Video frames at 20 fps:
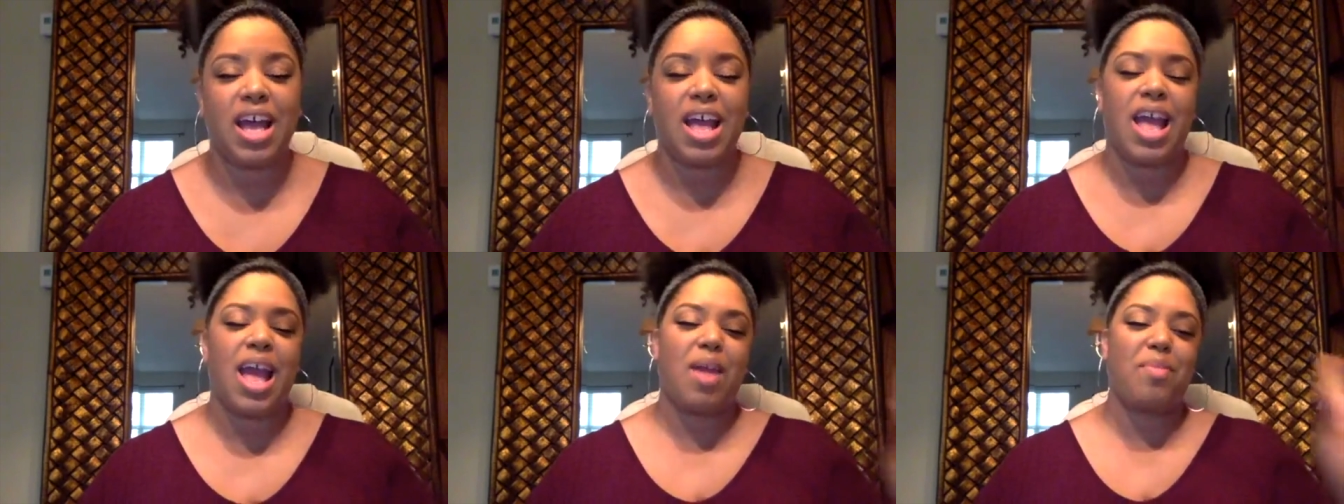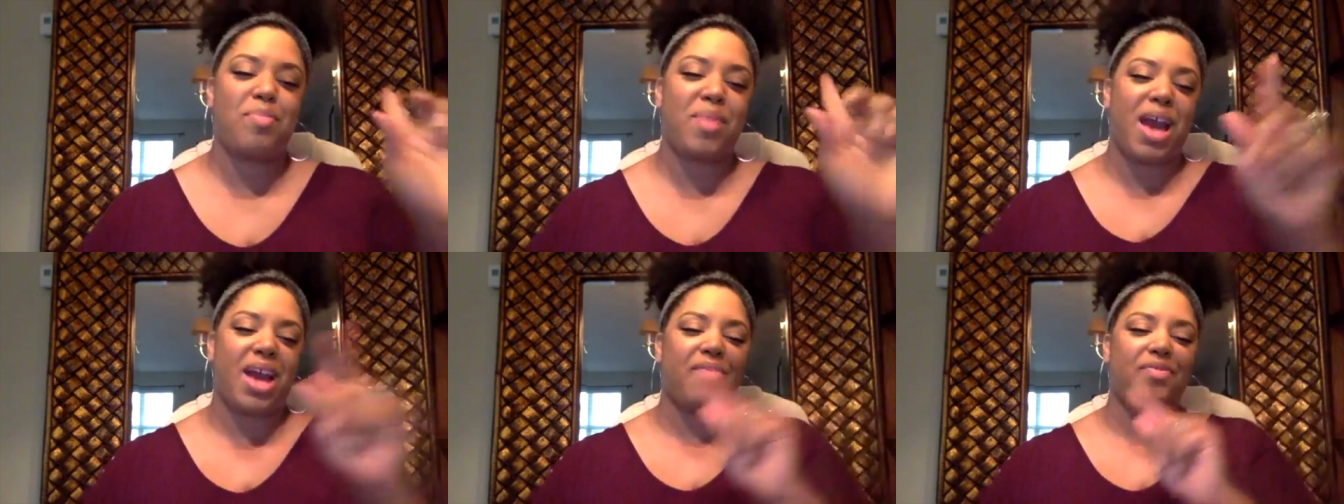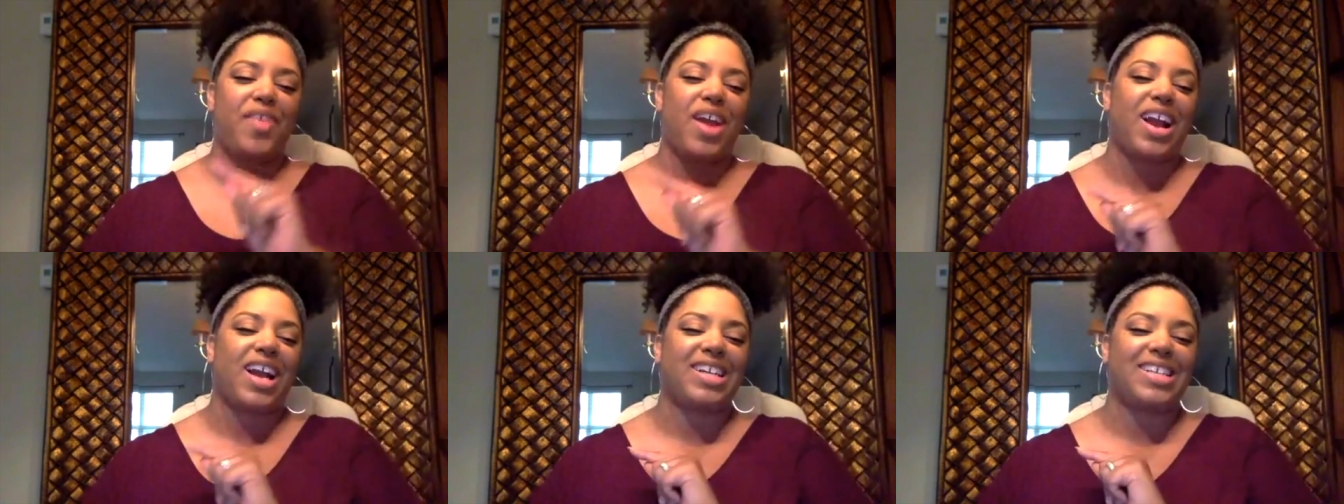And matter of
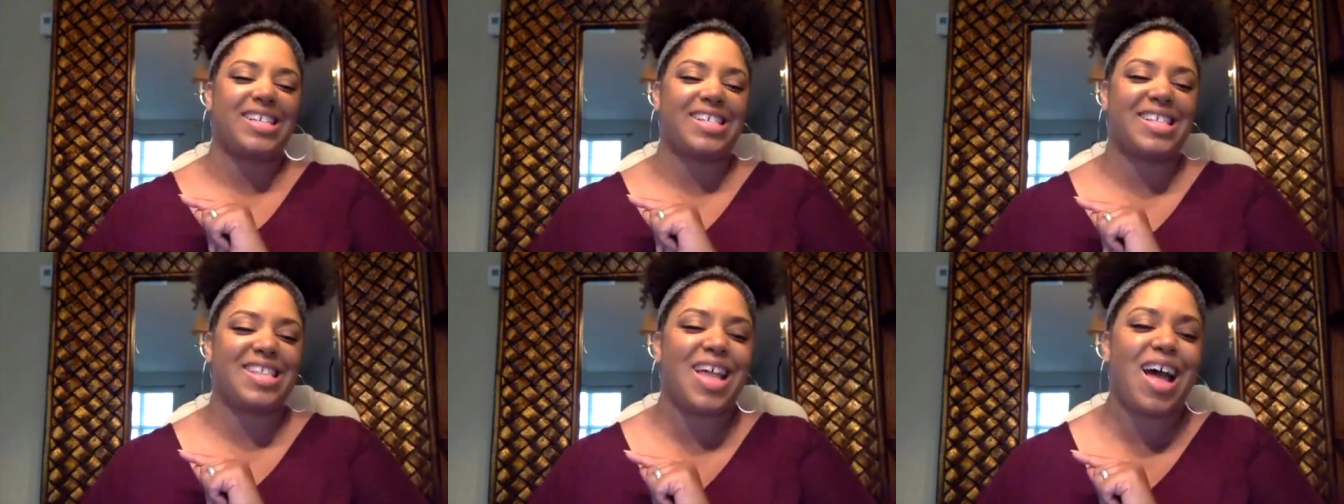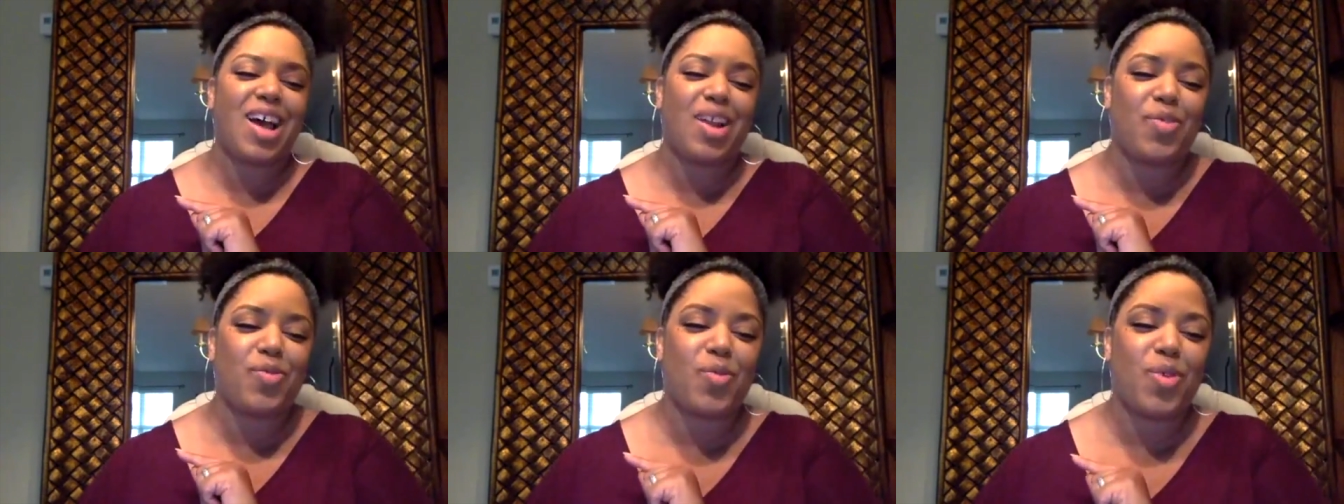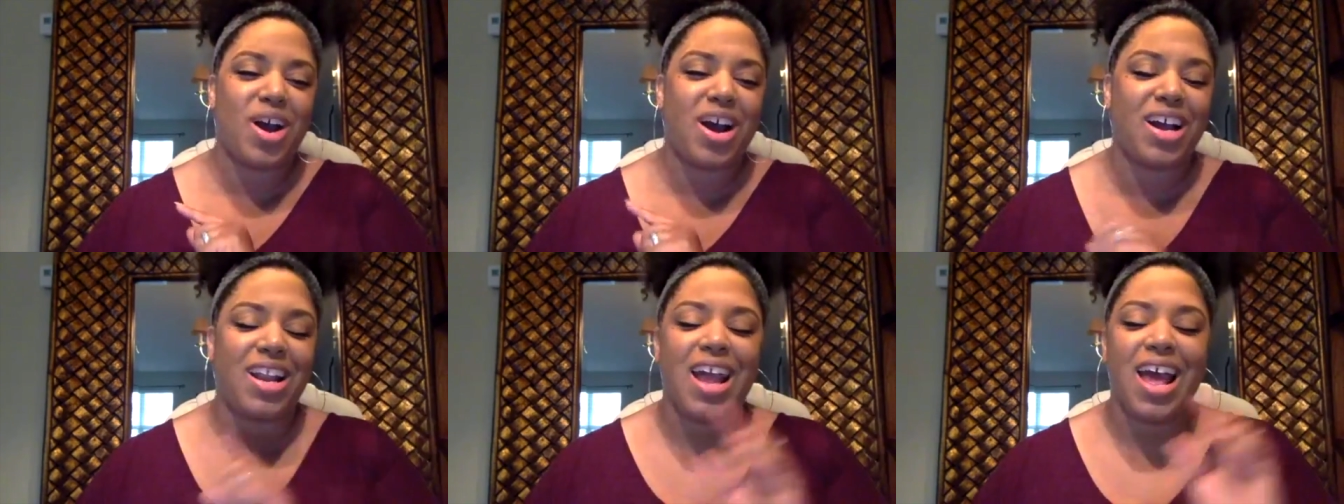fact, I just thought of
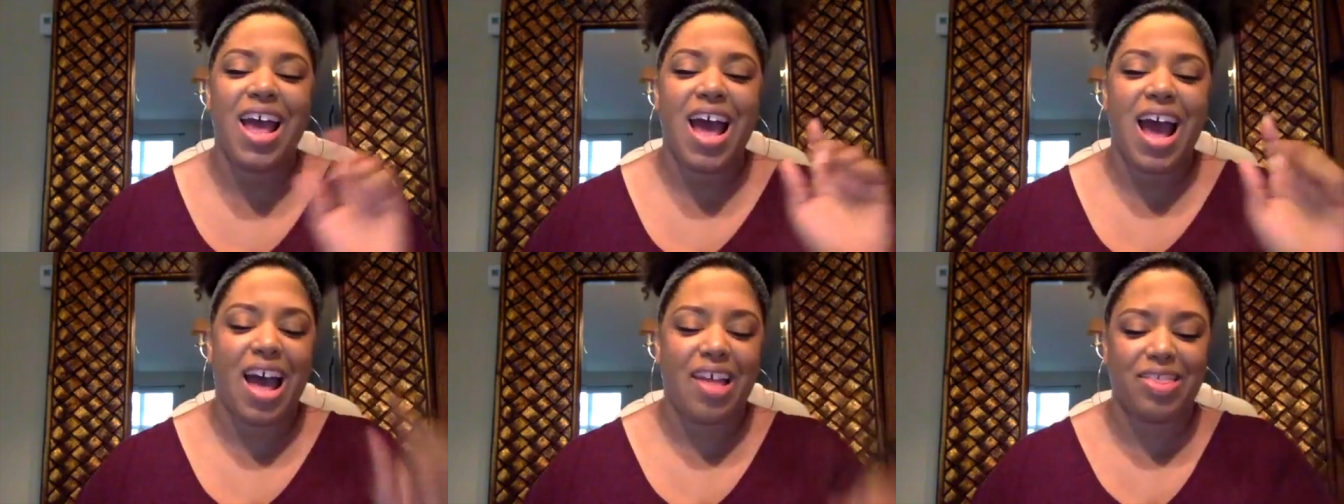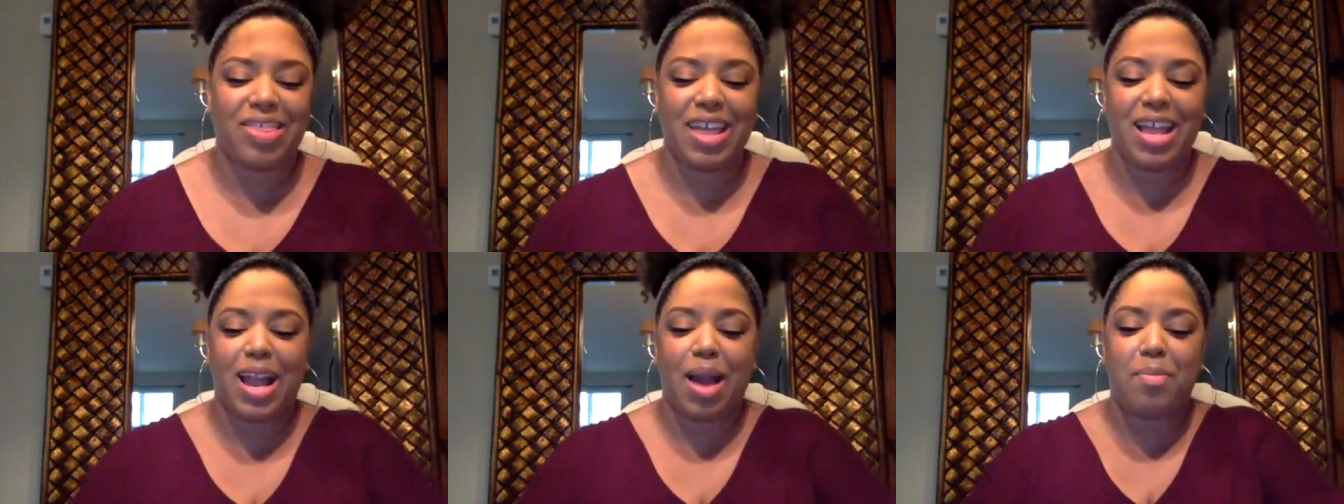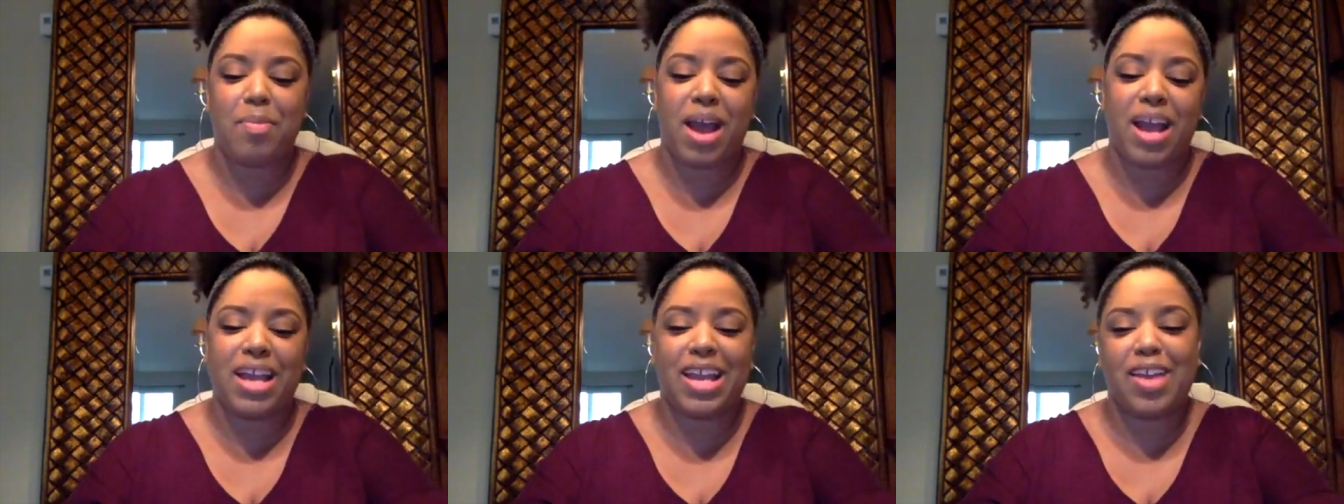one. I think I
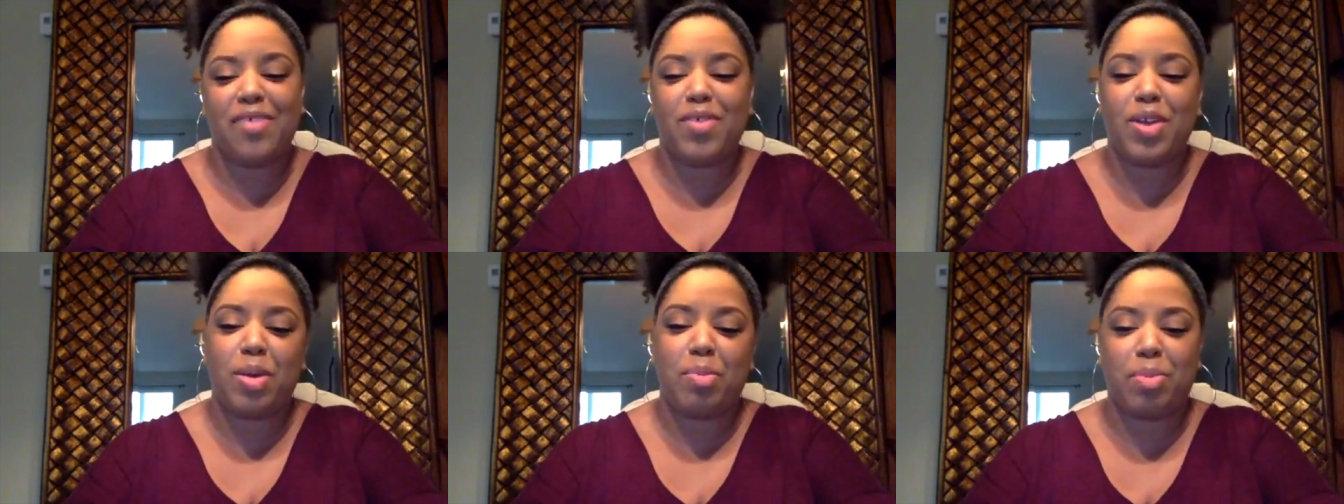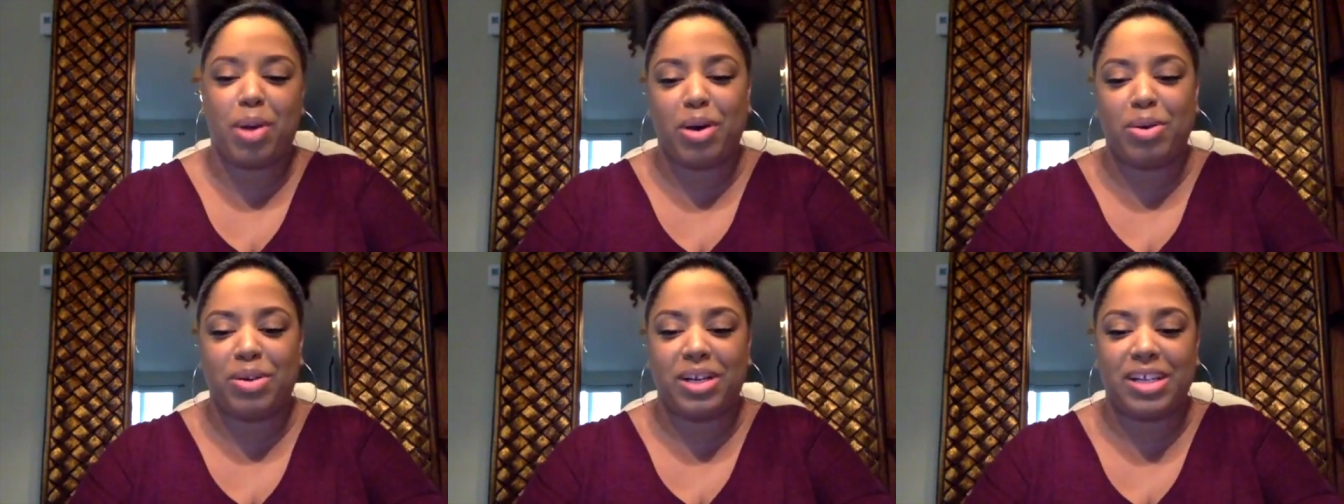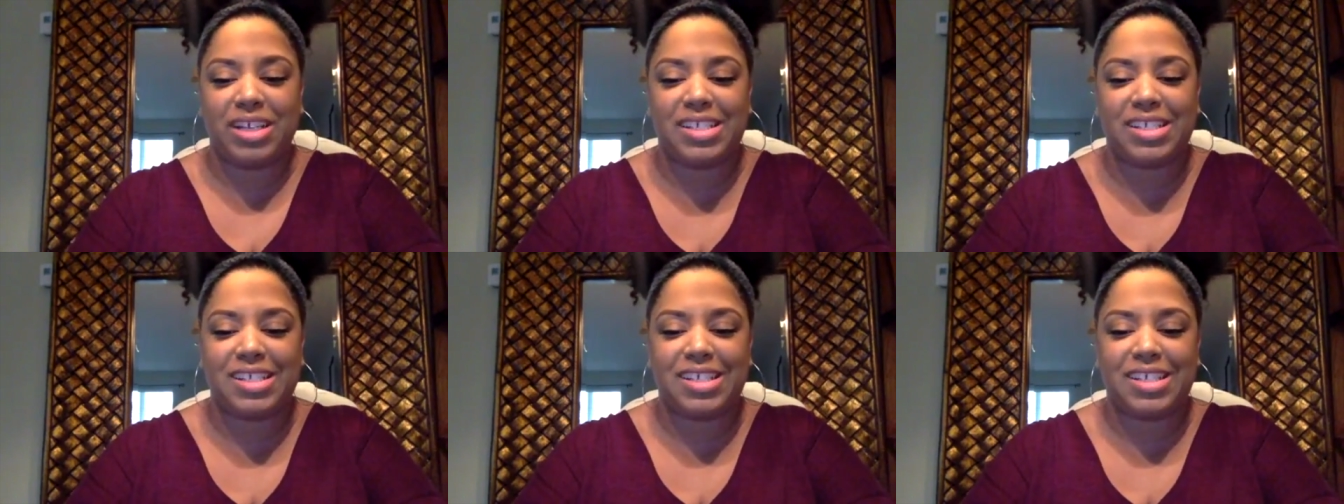might give you a bonus.